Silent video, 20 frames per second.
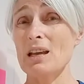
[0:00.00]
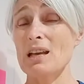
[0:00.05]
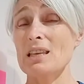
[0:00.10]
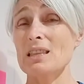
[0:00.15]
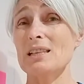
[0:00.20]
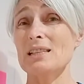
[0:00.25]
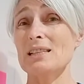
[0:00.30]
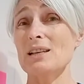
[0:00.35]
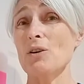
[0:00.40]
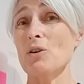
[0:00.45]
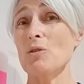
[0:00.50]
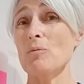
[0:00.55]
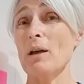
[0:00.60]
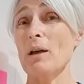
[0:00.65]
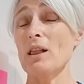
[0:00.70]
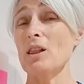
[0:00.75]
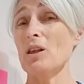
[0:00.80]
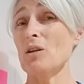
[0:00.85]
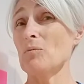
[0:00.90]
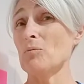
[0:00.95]
The
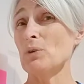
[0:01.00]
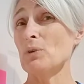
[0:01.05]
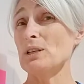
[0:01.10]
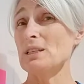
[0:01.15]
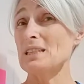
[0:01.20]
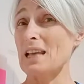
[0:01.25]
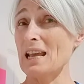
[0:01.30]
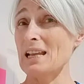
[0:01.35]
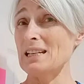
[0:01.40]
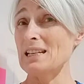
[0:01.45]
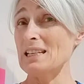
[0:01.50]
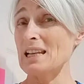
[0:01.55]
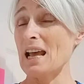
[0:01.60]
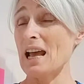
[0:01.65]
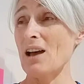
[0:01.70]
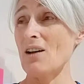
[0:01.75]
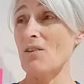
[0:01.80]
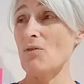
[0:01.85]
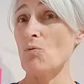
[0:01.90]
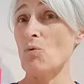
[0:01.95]
cerebellum, we tend to
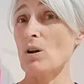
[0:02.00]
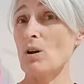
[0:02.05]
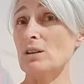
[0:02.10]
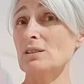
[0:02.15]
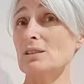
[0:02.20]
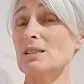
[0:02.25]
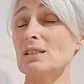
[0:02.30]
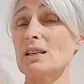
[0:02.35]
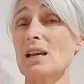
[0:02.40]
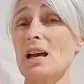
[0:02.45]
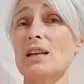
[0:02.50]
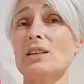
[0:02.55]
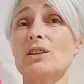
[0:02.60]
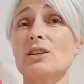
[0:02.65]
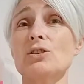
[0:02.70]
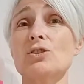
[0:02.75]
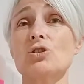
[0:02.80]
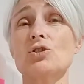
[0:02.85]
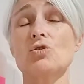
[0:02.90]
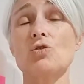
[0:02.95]
have one side
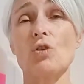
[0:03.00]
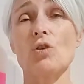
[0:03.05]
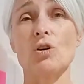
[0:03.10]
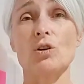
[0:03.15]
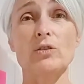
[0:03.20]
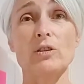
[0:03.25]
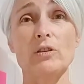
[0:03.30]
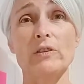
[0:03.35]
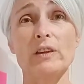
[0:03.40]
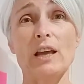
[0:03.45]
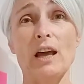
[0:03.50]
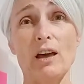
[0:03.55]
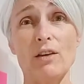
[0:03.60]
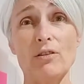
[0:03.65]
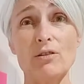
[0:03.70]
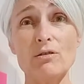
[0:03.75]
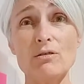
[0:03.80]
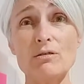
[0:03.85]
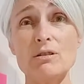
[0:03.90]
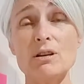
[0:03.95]
that's stronger than the other.